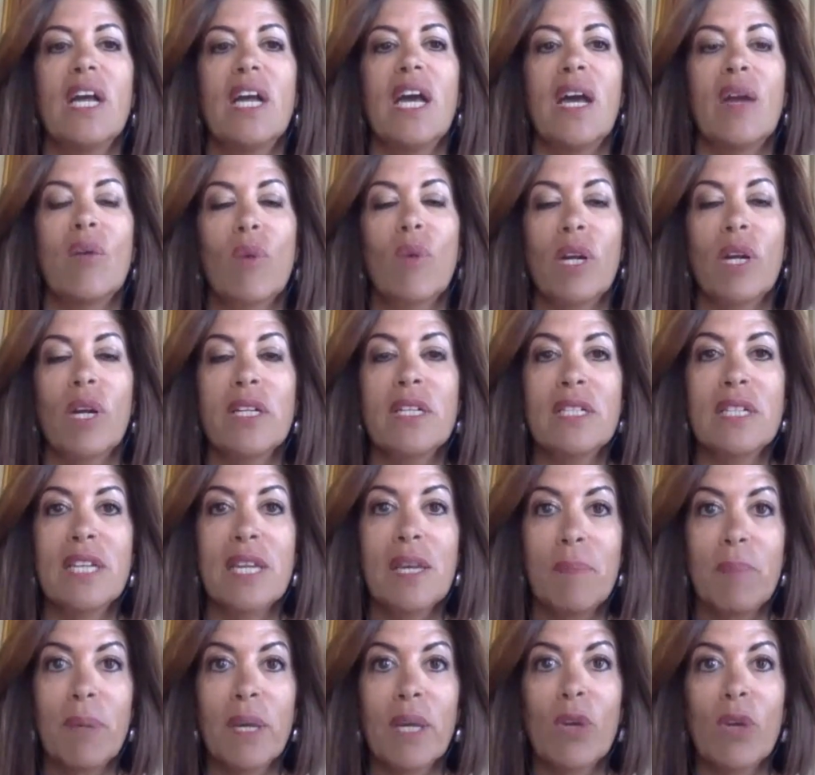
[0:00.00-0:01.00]
and what is
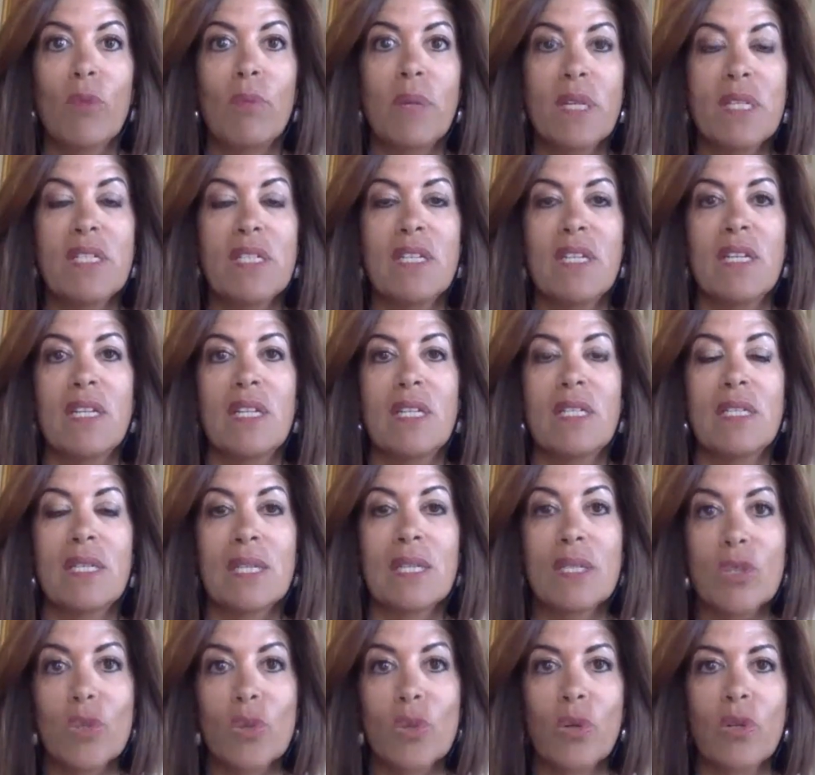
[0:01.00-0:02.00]
keeping you busy in these
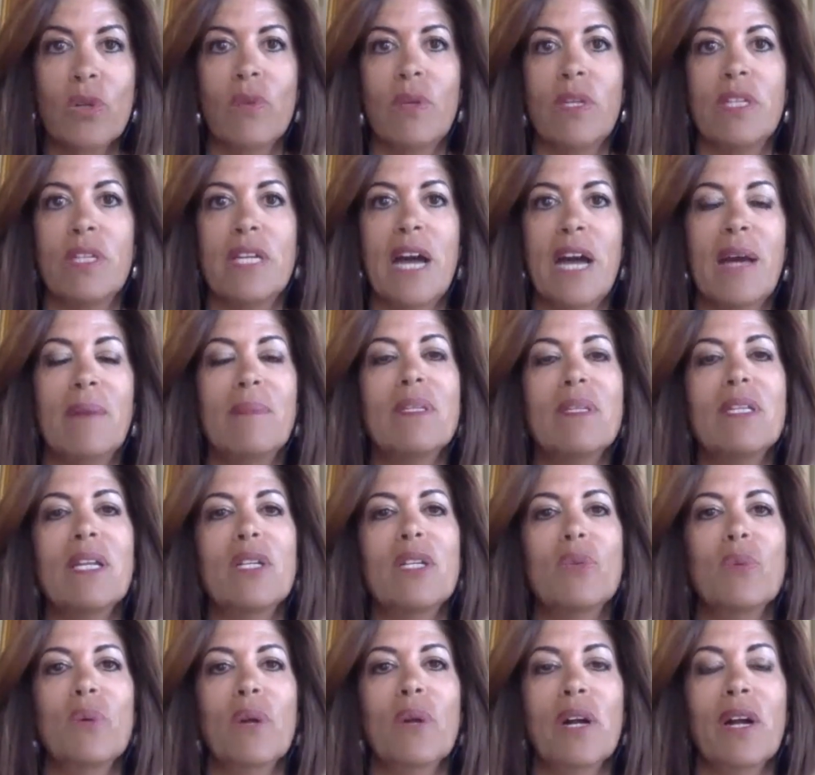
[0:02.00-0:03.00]
extraordinary times that
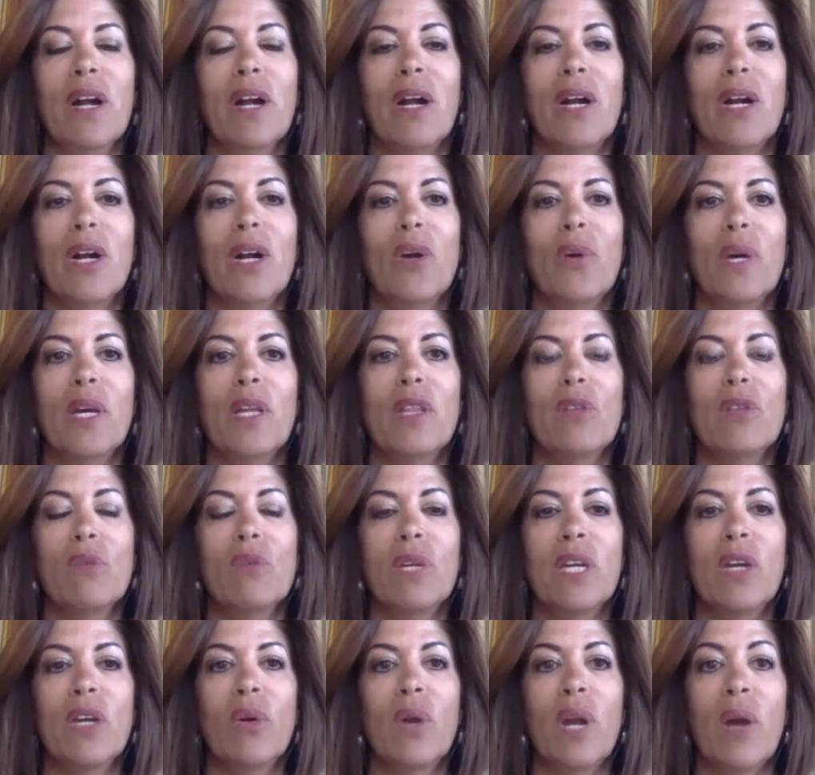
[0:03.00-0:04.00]
we're going through,
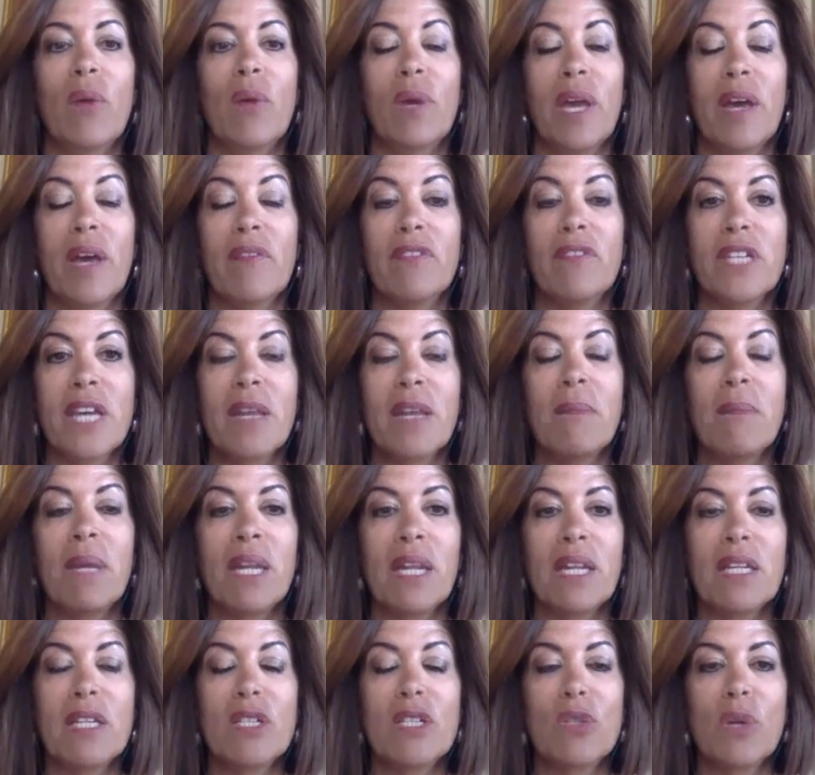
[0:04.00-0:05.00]
Nicolas. We have 10
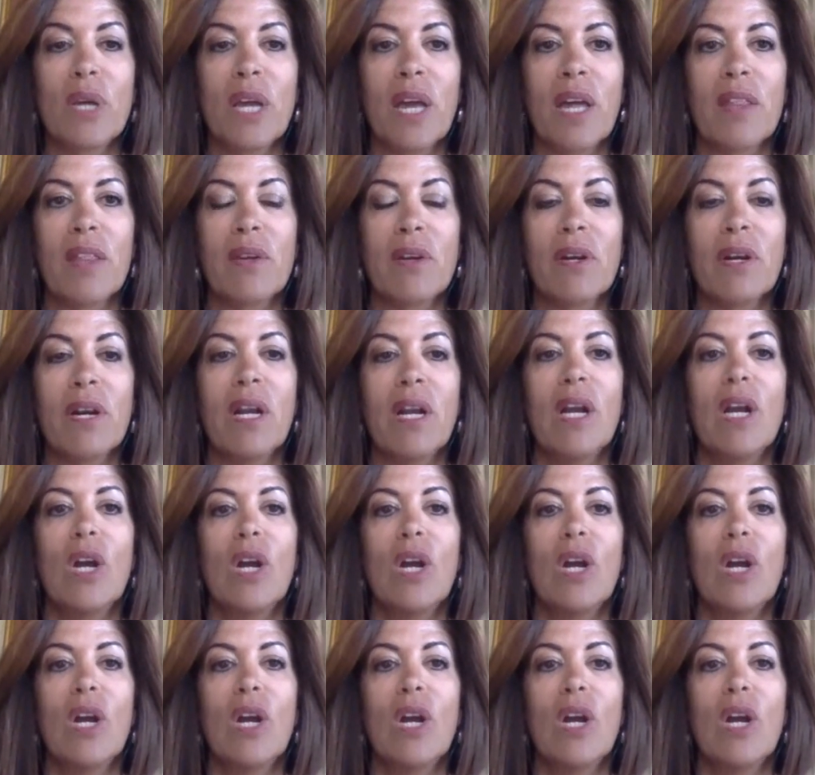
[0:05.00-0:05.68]
minutes together.